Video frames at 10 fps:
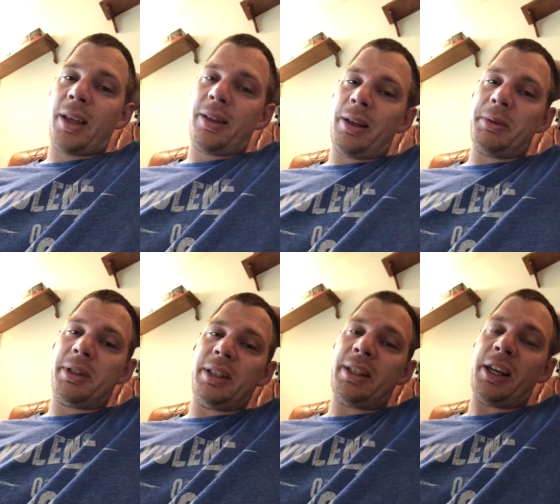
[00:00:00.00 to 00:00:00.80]
There went
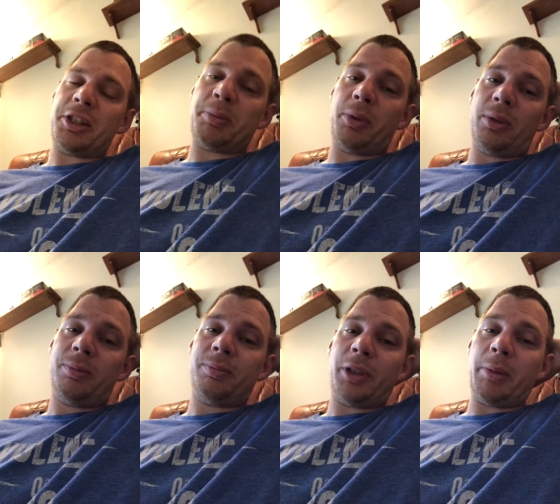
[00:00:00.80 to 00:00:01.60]
the entire spool,
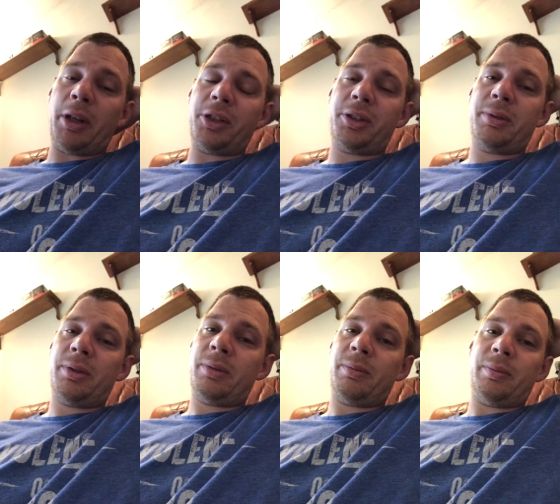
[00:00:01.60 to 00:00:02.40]
pretty much.
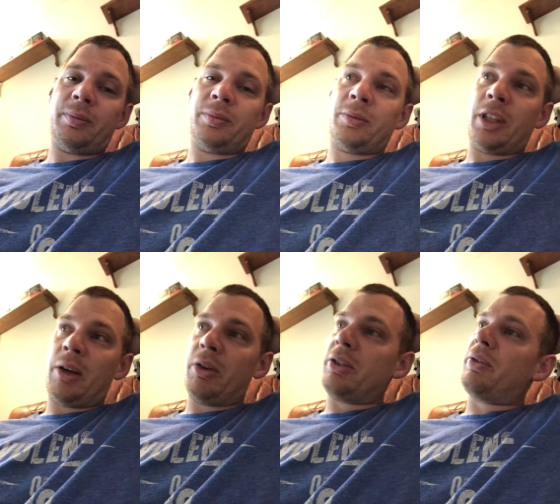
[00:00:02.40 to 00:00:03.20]
There
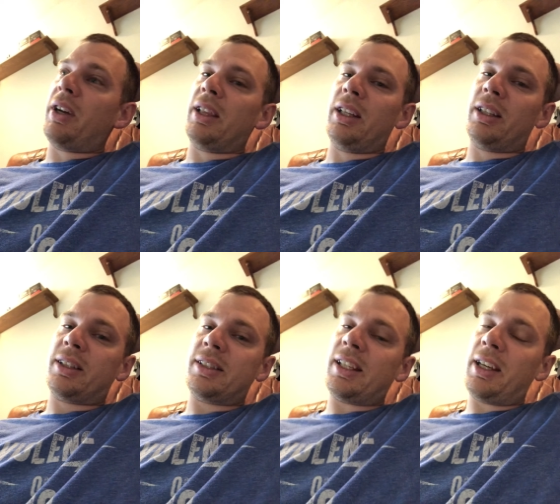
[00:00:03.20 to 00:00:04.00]
was very little
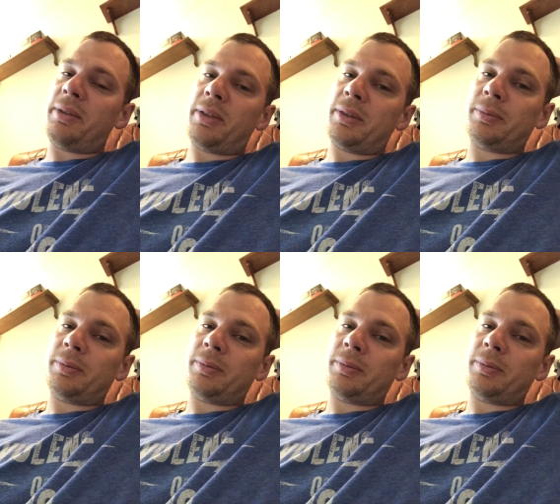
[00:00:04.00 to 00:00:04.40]
to save.